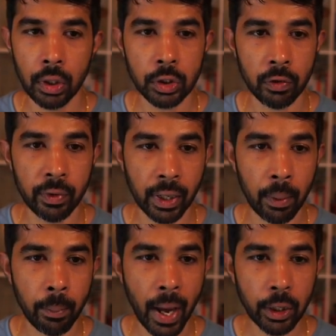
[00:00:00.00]
So if we
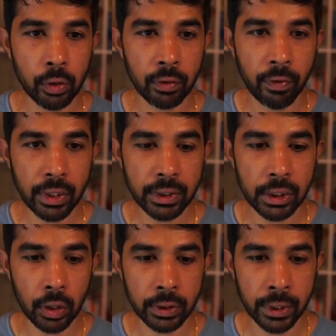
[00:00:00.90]
come back to the
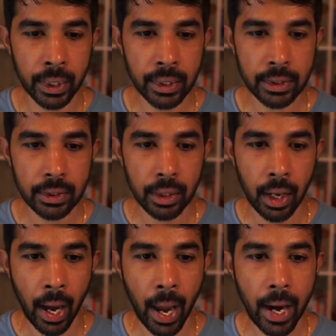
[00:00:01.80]
function.cs,
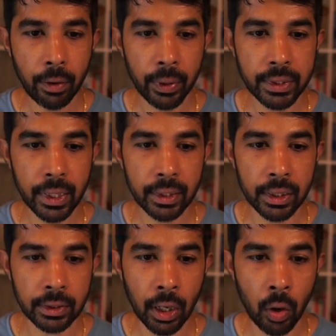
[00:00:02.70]
I had reset
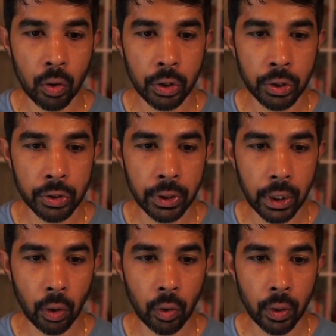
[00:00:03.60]
this count to
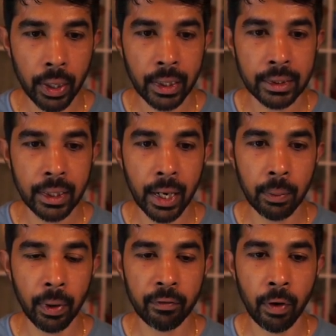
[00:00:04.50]
0 inside
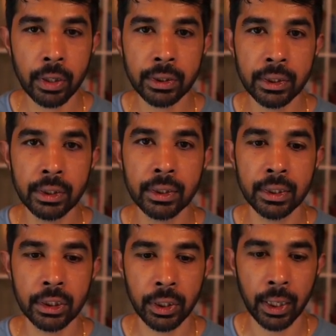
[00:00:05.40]
my function's
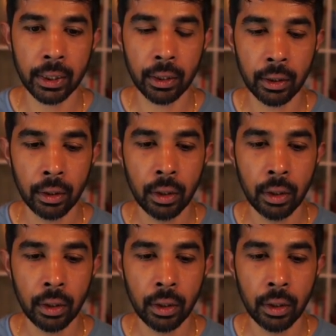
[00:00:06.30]
constructor.